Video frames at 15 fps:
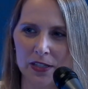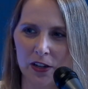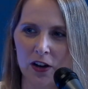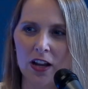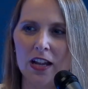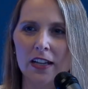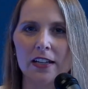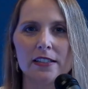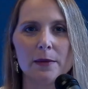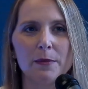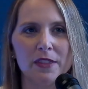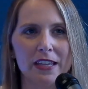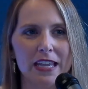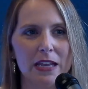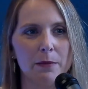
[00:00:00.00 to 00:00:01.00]
Or because I'm
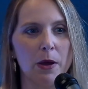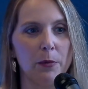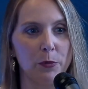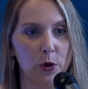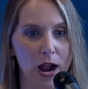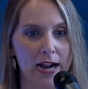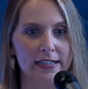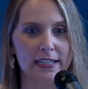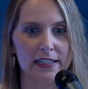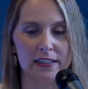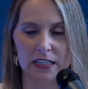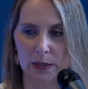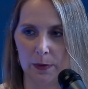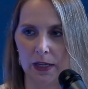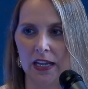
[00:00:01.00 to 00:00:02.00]
thinking about, practically
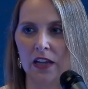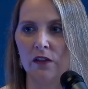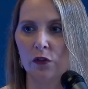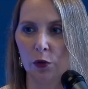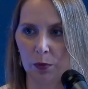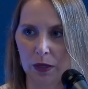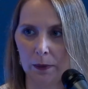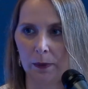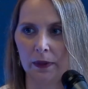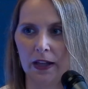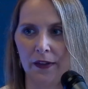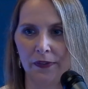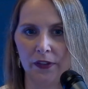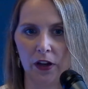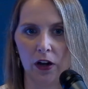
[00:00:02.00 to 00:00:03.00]
speaking, for people
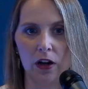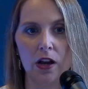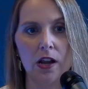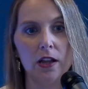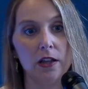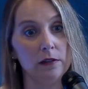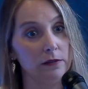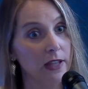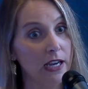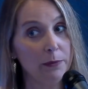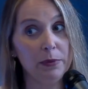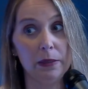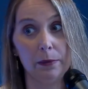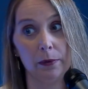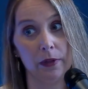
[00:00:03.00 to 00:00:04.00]
out there, a lot of
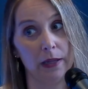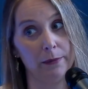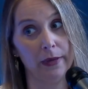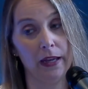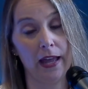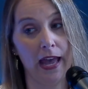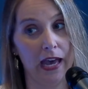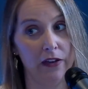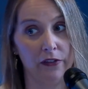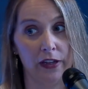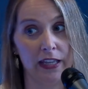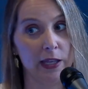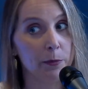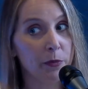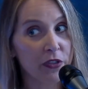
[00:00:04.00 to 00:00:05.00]
people I bet have a
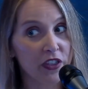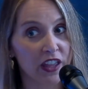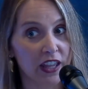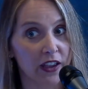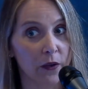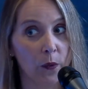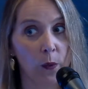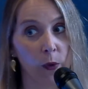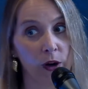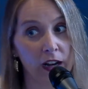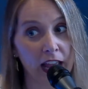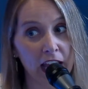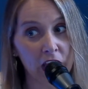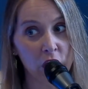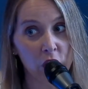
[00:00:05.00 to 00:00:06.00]
hip thing or an
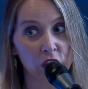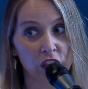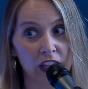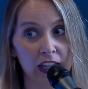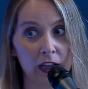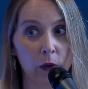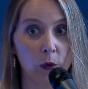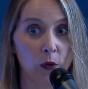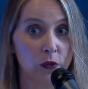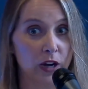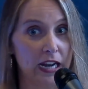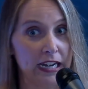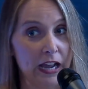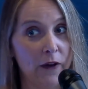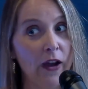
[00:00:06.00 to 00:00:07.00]
ankle thing, or
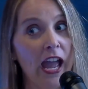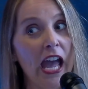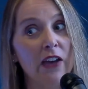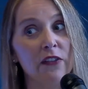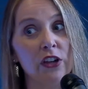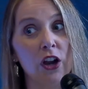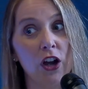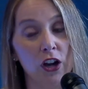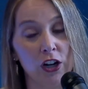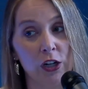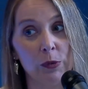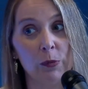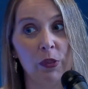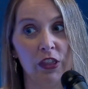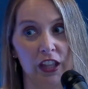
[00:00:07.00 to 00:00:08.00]
right now I have an
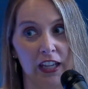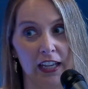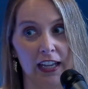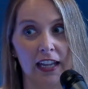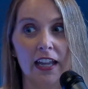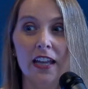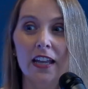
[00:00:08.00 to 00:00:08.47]
arm thing.